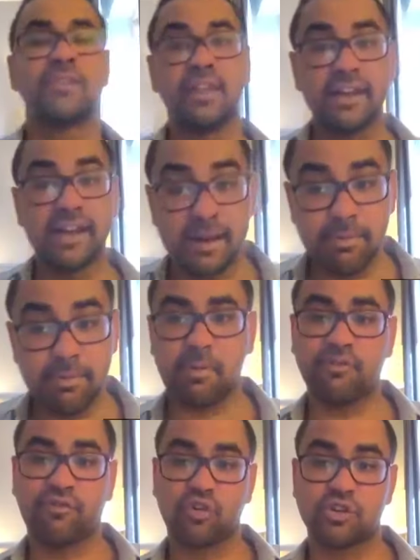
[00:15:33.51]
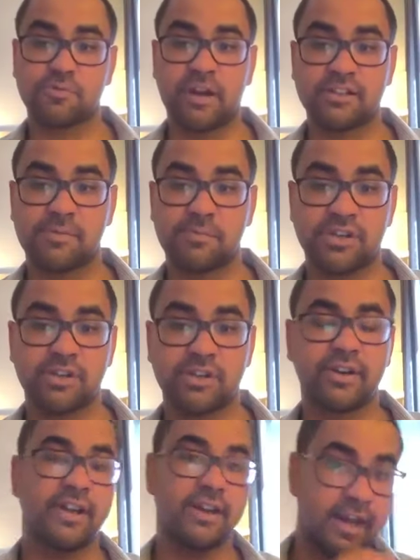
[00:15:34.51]
The labor force
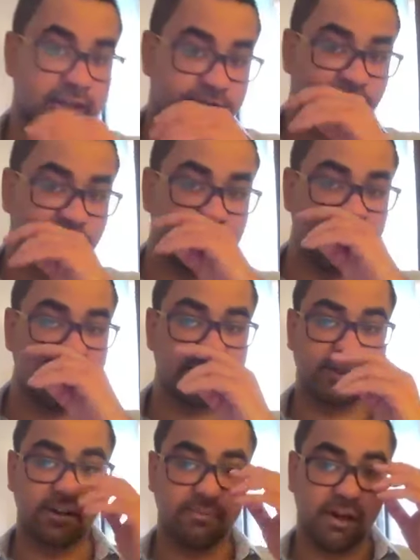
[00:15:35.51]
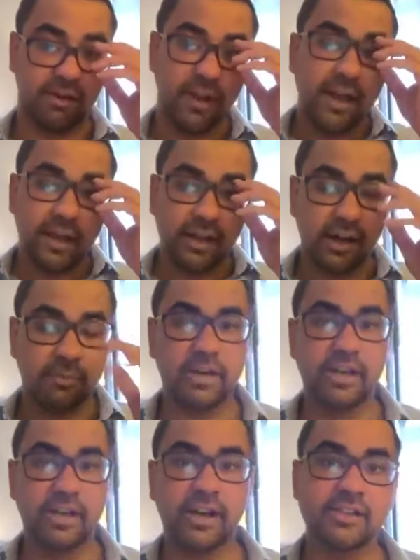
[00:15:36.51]
participation rate, age 15 years and above, in
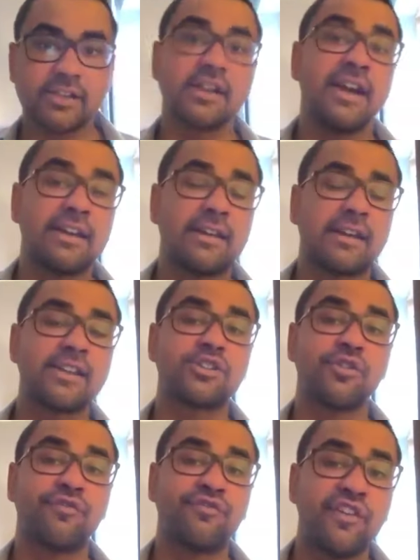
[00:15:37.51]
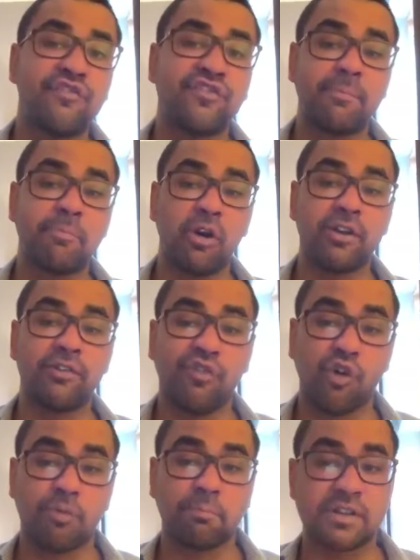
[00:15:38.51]
urban areas increased to
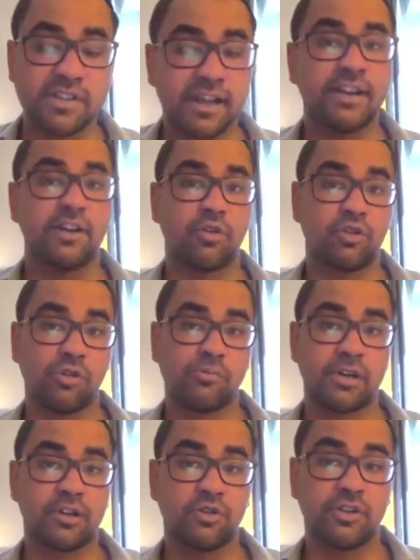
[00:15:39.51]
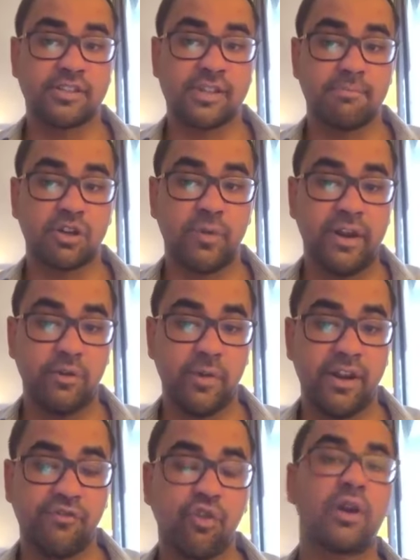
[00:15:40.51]
50.4% in October to December
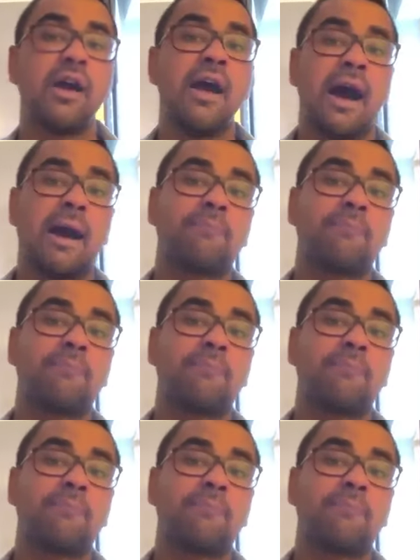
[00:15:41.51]
2024,